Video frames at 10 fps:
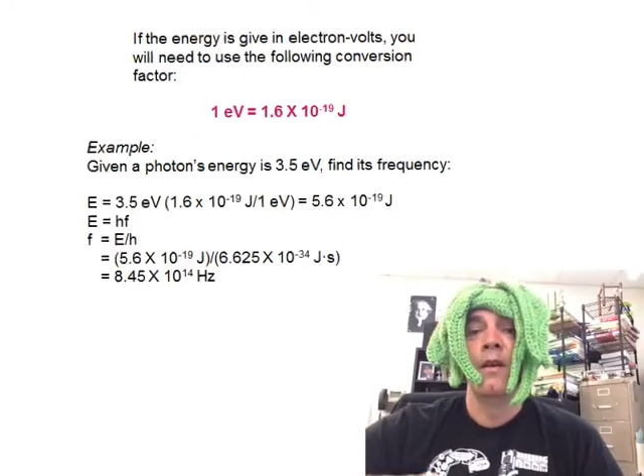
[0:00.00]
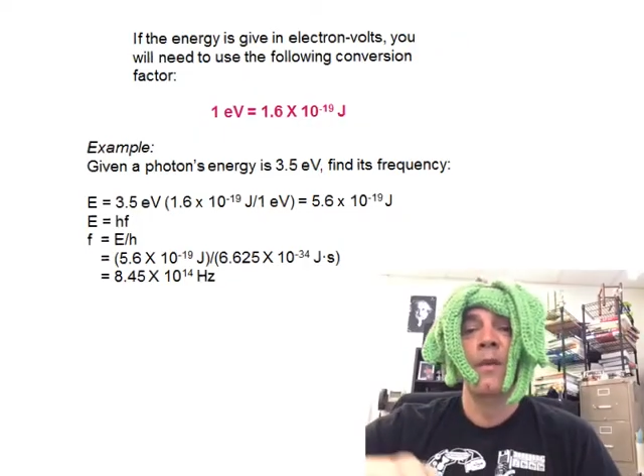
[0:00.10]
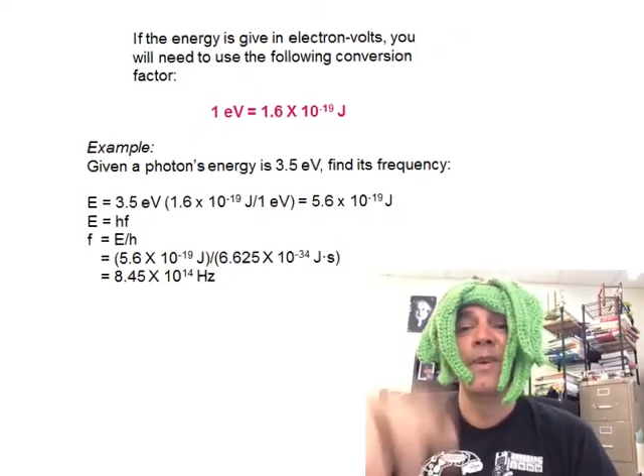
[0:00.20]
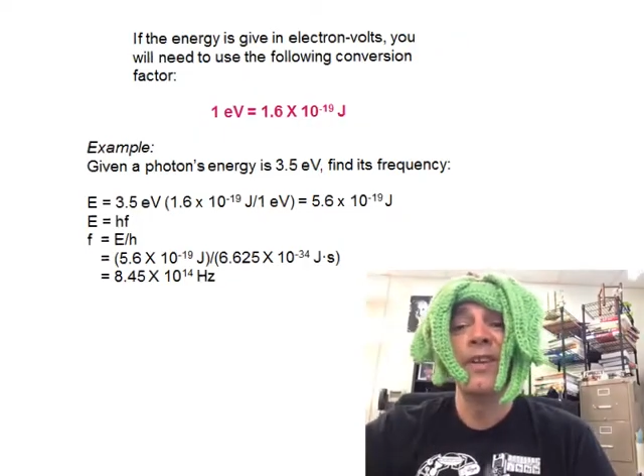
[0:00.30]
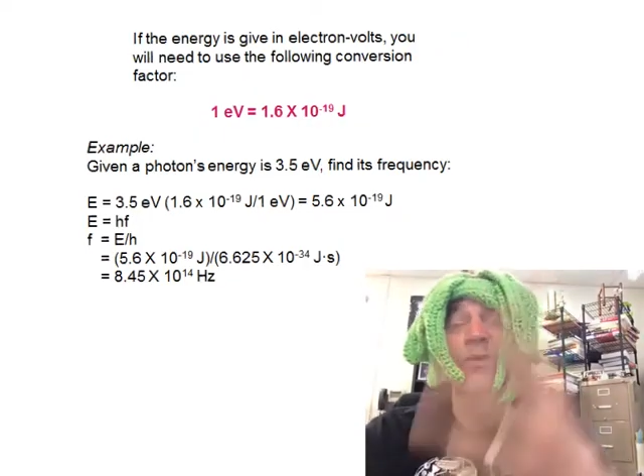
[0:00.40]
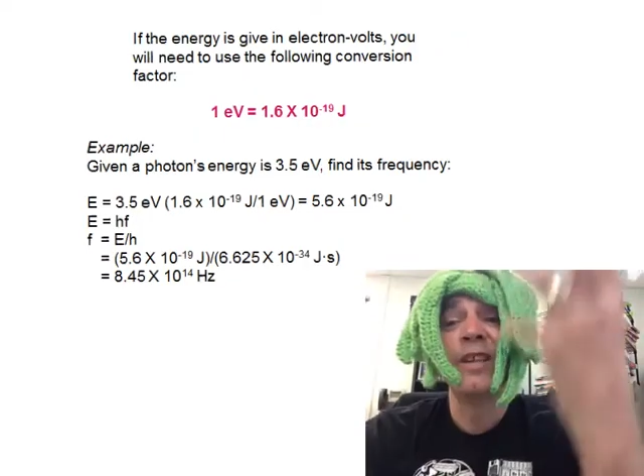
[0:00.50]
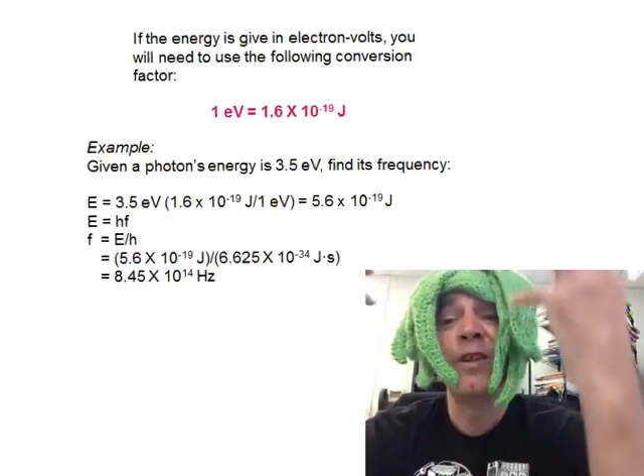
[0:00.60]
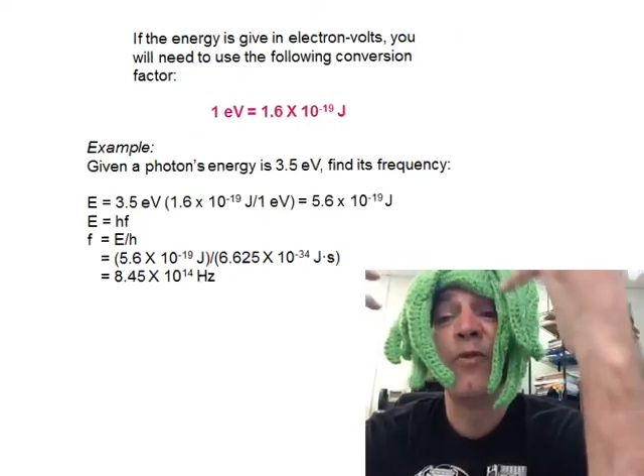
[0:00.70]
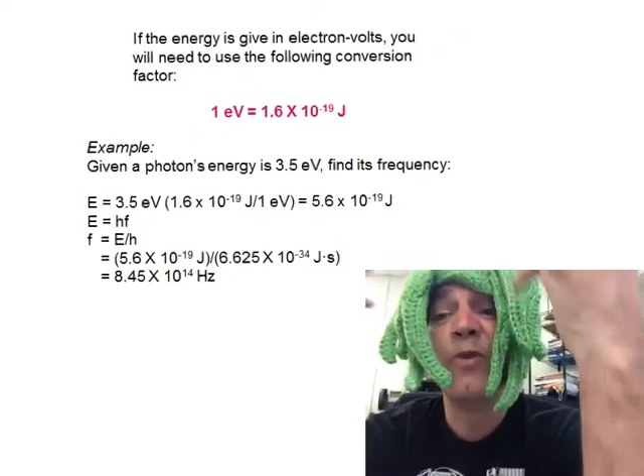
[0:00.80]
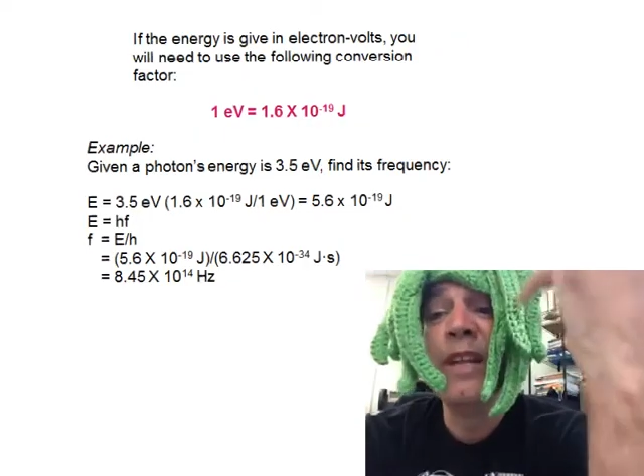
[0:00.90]
Because we're dealing
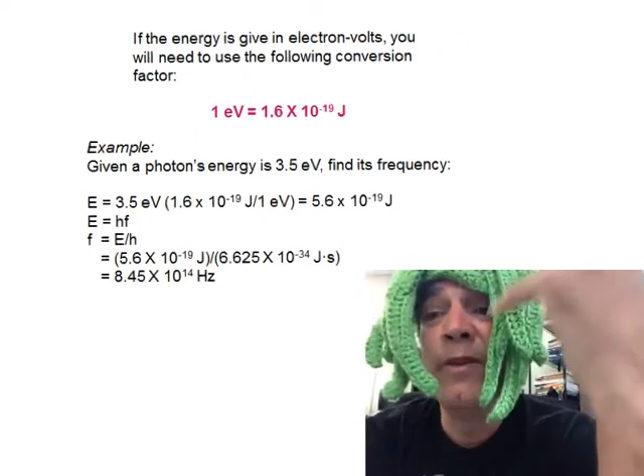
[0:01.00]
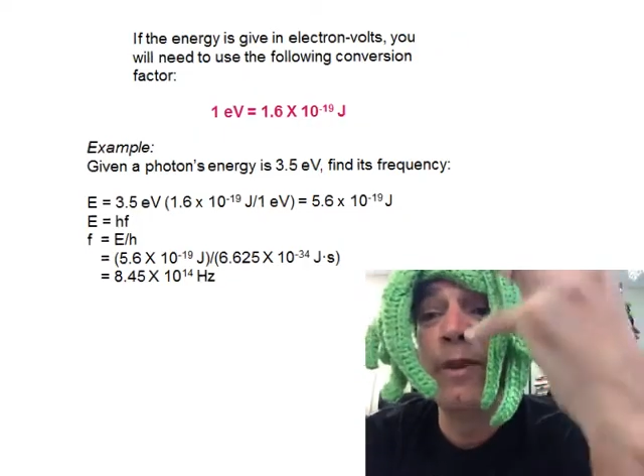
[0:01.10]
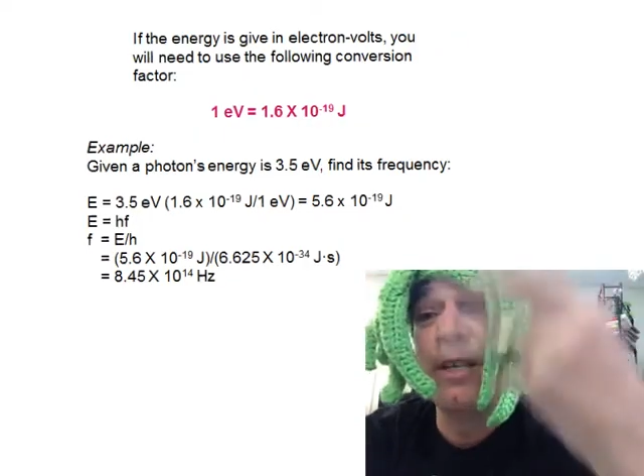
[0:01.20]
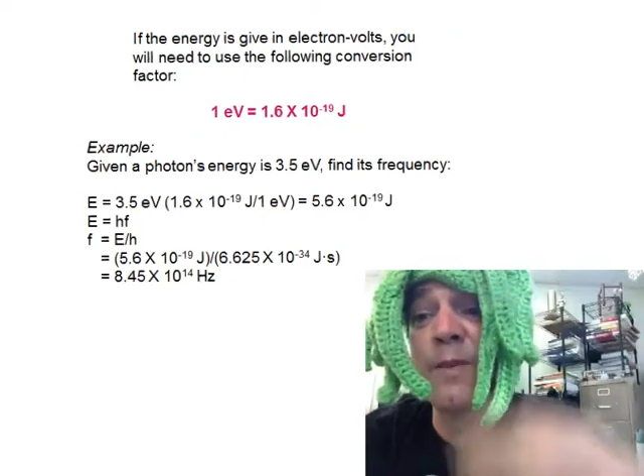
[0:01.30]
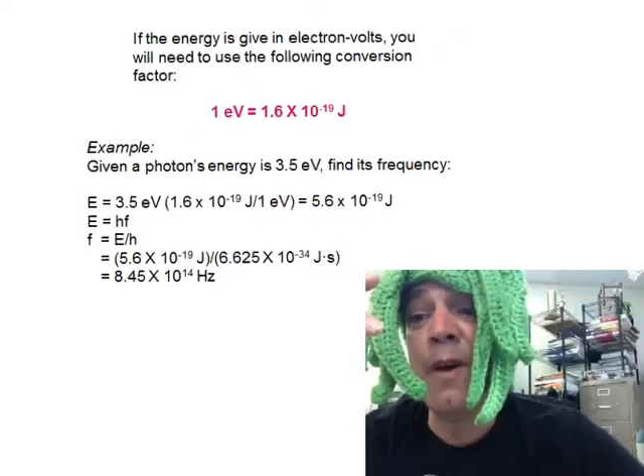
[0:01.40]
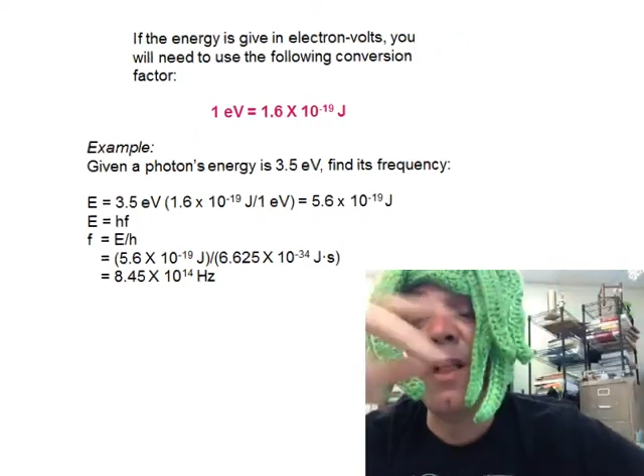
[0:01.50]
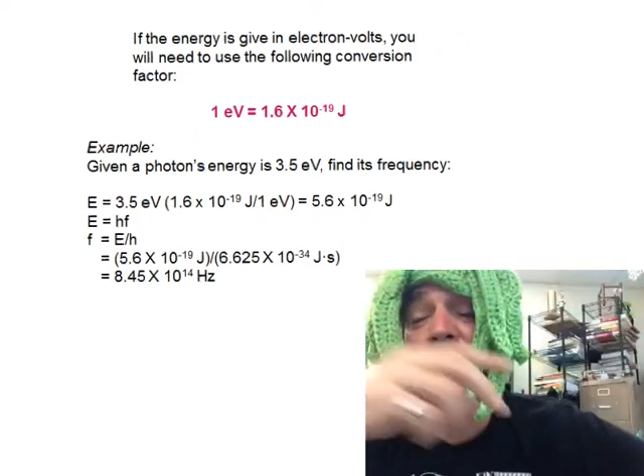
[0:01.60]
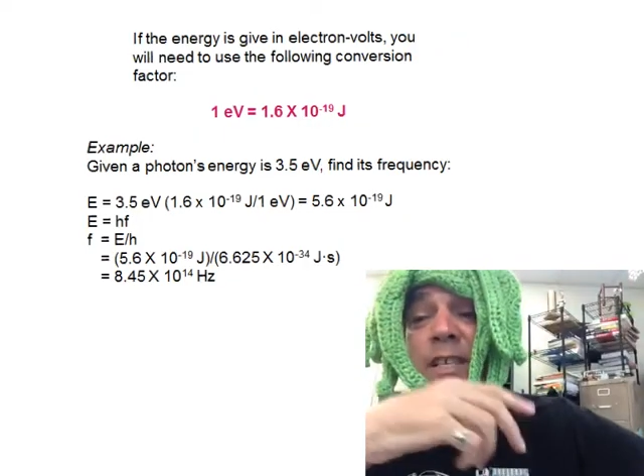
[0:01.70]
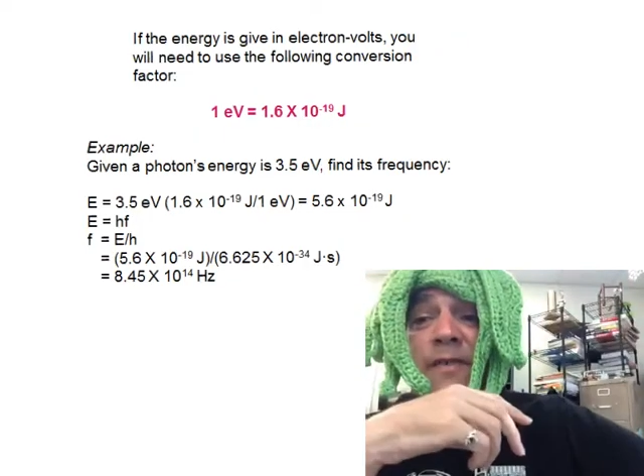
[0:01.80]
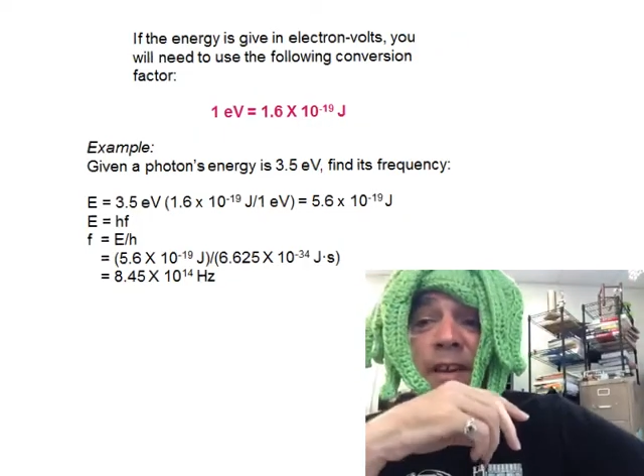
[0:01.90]
with really, really small
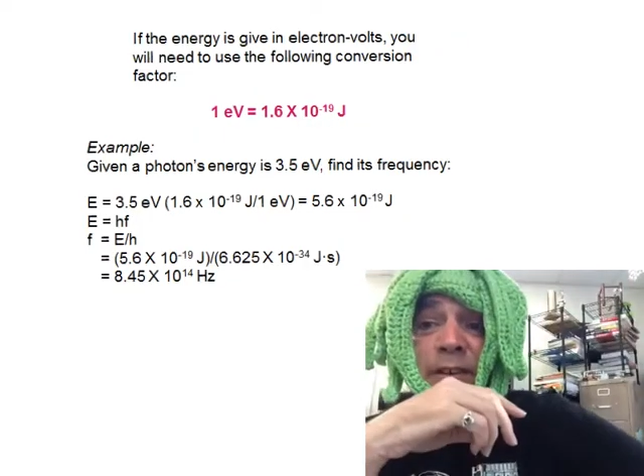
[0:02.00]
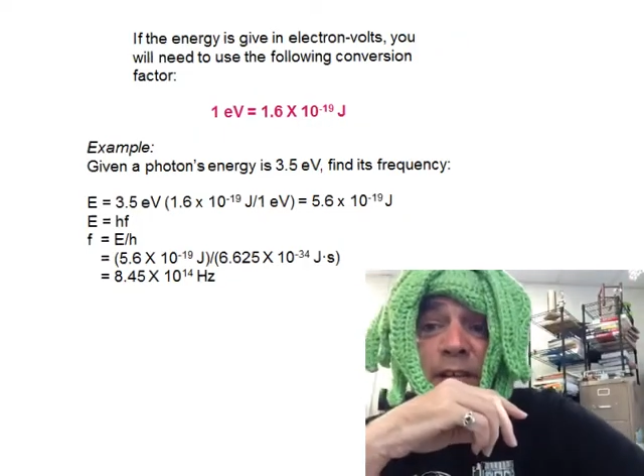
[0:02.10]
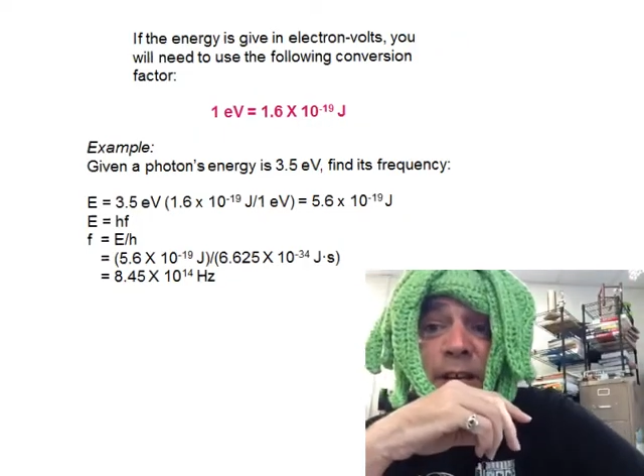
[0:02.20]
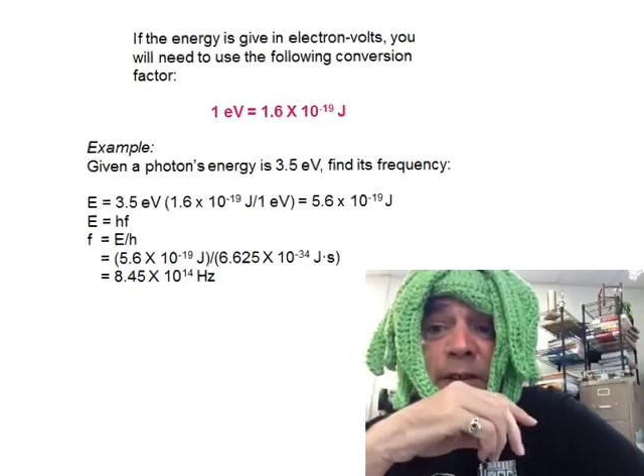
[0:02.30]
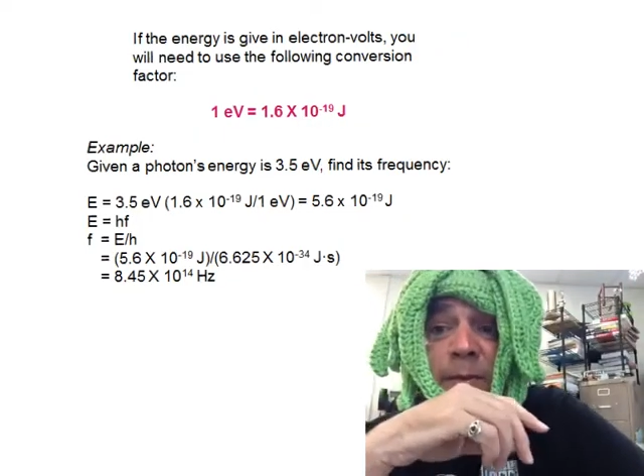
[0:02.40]
amounts of energy, though,